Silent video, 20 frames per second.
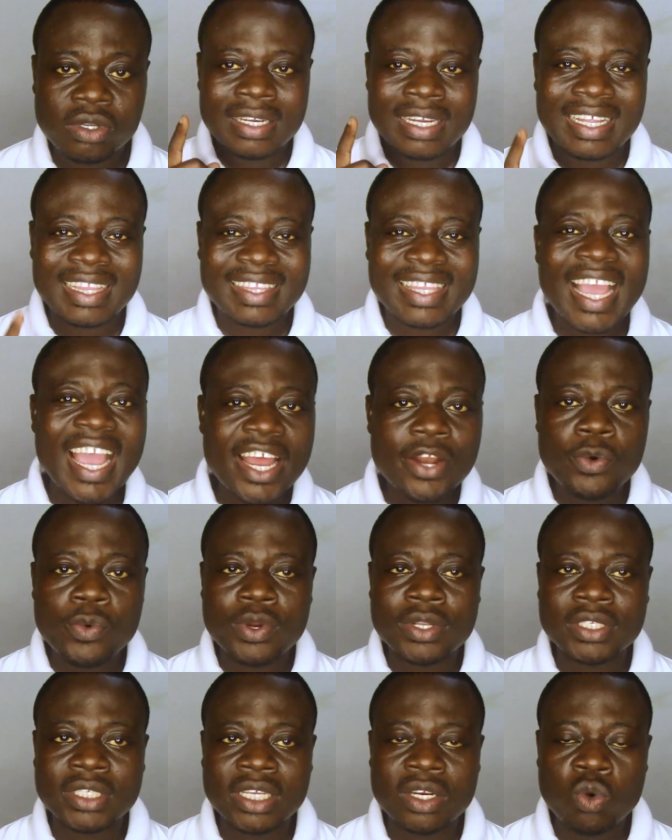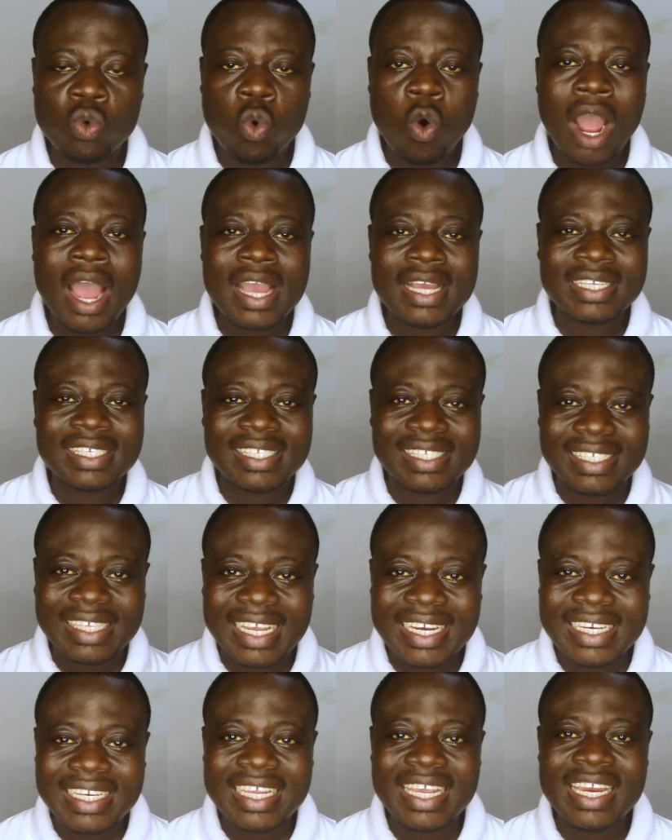The third reason why
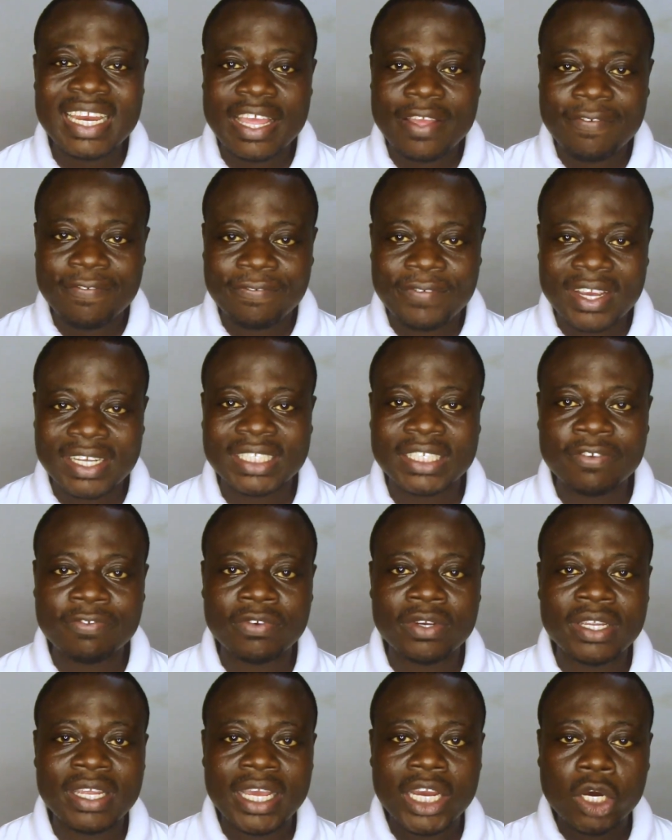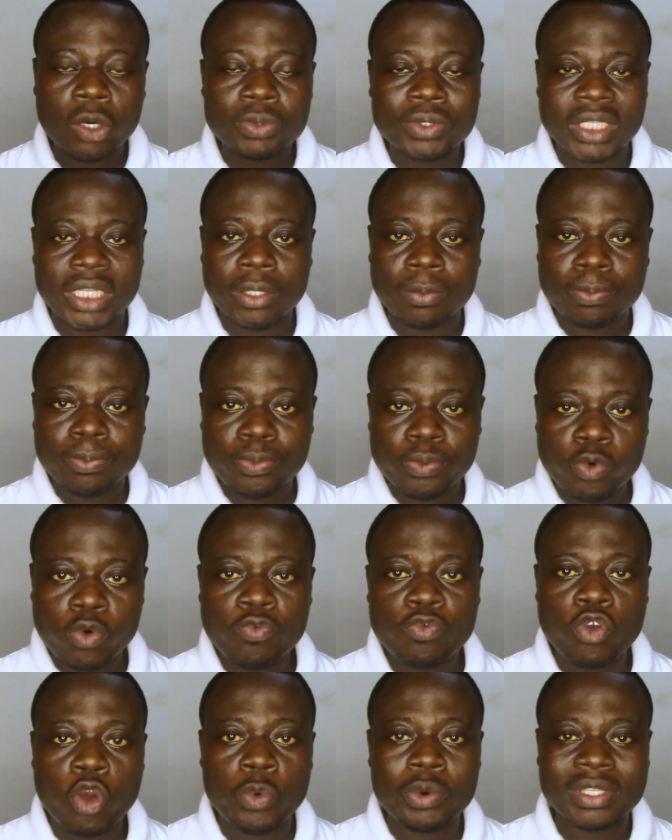studying effectively helps
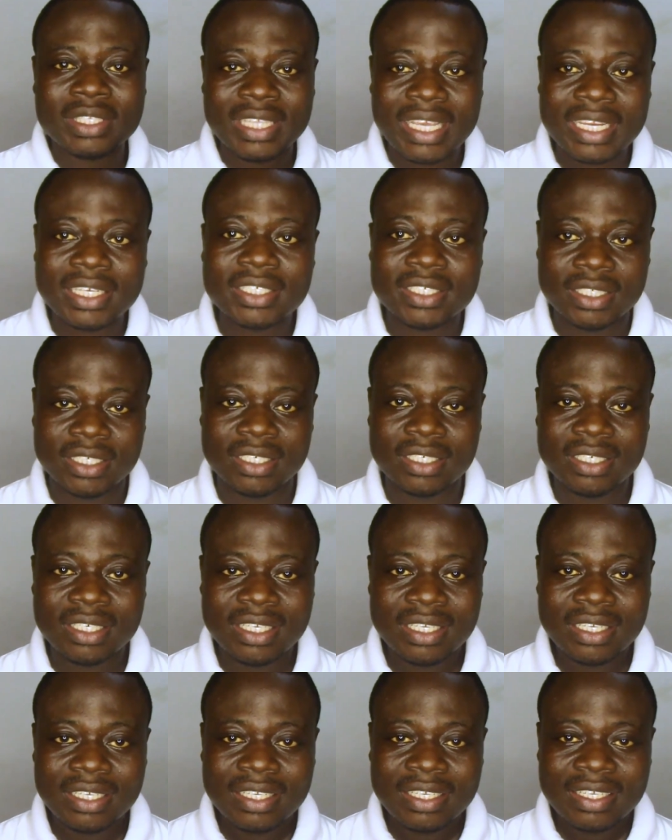improve your retention